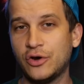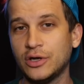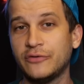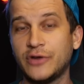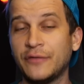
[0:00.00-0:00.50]

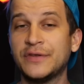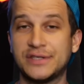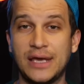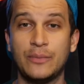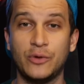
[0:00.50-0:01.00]
could have done
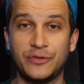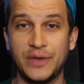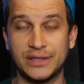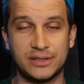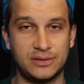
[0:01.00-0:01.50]
the same
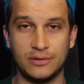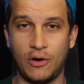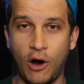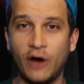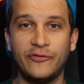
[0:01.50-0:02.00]
with this
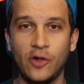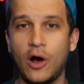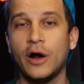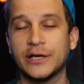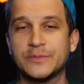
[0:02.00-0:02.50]

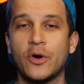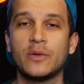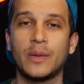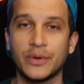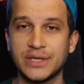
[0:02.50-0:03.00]
awful August
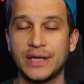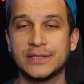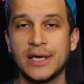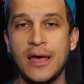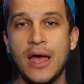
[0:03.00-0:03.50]
Pokemon
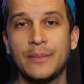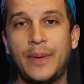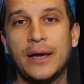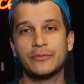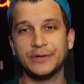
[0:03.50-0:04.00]
Presents
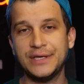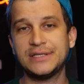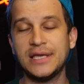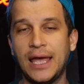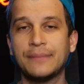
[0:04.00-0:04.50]
by
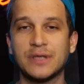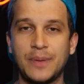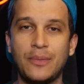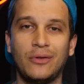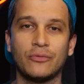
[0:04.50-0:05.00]
releasing games
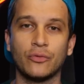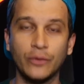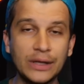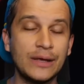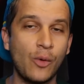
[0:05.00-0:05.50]
that people
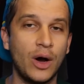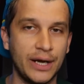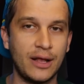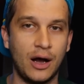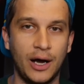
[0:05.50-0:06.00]
really
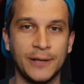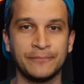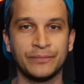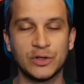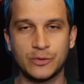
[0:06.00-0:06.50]
wanted
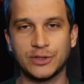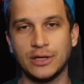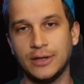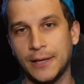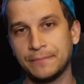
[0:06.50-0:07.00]
on
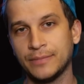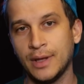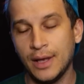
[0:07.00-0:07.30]
Switch Online.